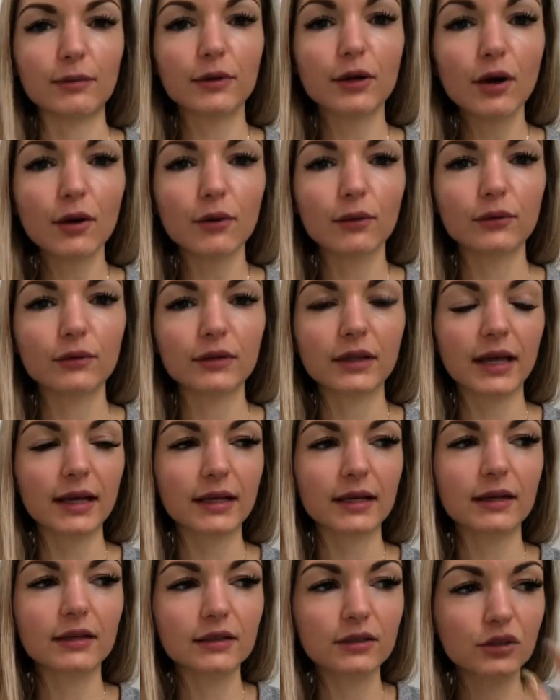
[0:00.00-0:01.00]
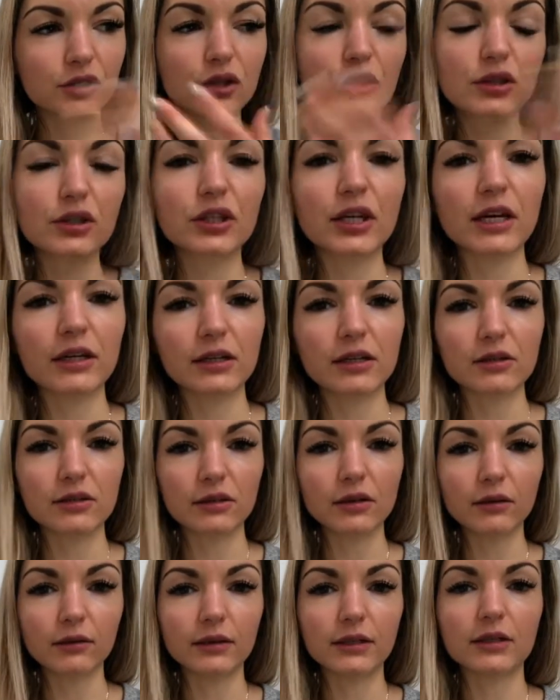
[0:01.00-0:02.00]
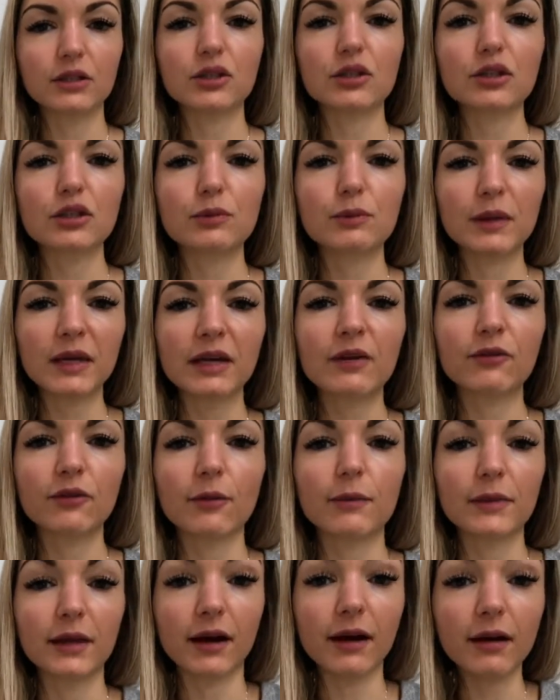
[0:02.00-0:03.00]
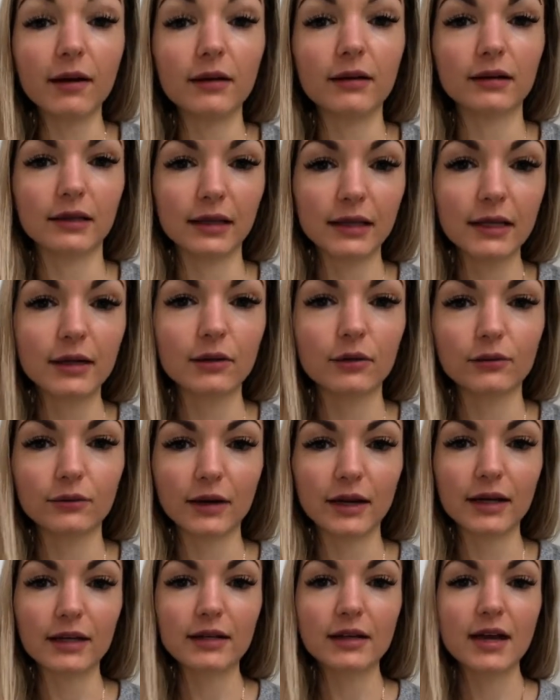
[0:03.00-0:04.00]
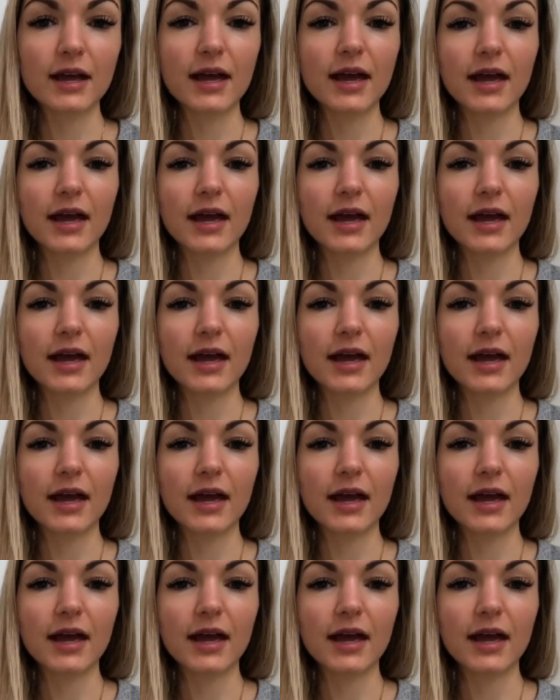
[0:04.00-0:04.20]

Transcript: No, like, just share your story. Just speak from the heart, Leo, right?